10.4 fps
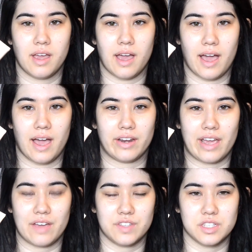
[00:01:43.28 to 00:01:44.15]
and I
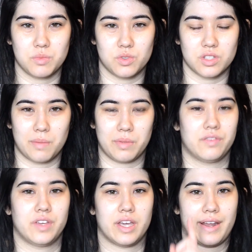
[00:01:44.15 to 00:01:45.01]
have this small sample of
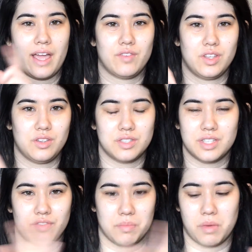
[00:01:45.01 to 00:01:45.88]
it, and I haven't used it
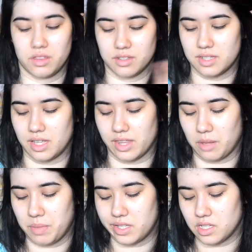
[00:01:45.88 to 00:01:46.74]
for months, and then I
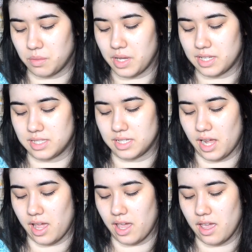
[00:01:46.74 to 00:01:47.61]
picked it up
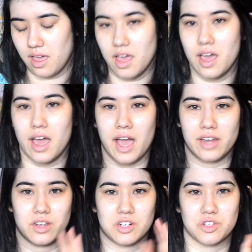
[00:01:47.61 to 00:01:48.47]
yesterday
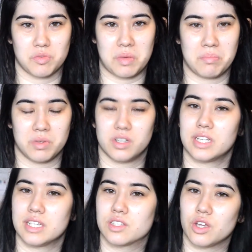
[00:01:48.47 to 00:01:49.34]
and I just remembered
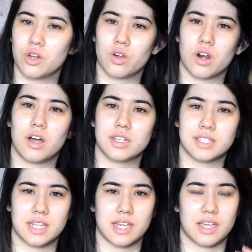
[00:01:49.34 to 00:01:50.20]
it's so long
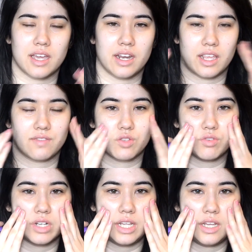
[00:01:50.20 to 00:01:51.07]
lasting and it gives a
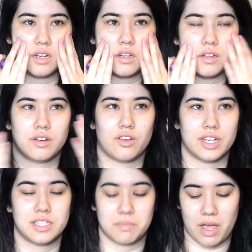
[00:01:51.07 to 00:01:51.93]
really nice
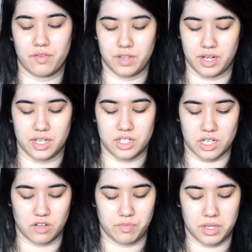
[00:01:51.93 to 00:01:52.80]
matte finish. And
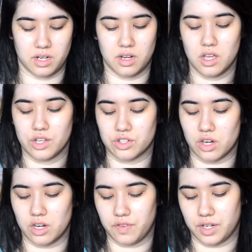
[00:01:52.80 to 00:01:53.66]
I've been trying
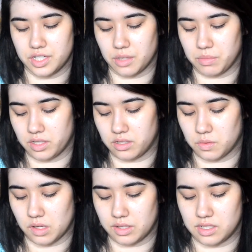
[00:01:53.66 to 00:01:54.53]
to finish up this as
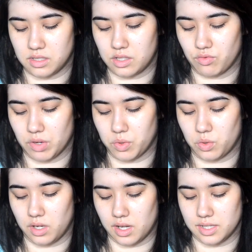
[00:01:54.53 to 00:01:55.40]
well. This is the Rimmel
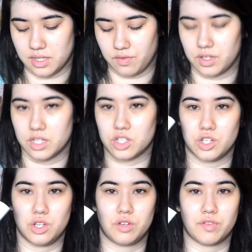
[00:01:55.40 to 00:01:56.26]
Lasting Finish
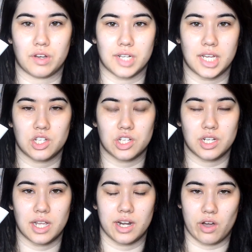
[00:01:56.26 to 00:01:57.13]
Nude Foundation
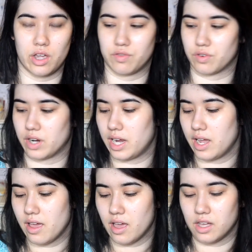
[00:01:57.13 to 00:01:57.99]
in Ivory,
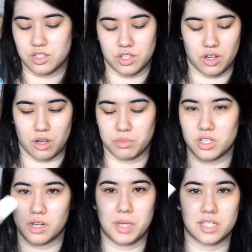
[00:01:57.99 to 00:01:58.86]
so I'm just going
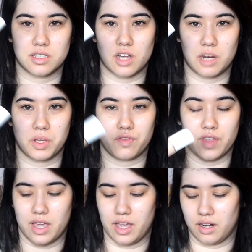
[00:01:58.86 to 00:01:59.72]
to mix a tiny bit of that
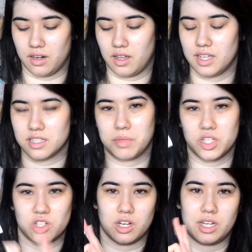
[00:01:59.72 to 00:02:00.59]
in. It is a bit
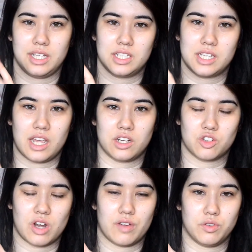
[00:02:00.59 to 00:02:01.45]
chunky to take to
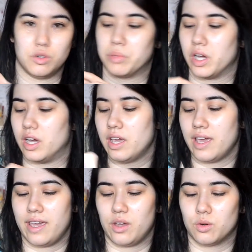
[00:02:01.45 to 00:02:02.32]
travel, but
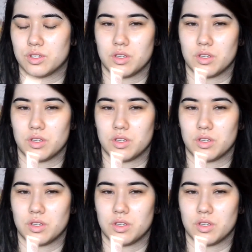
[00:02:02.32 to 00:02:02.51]
it also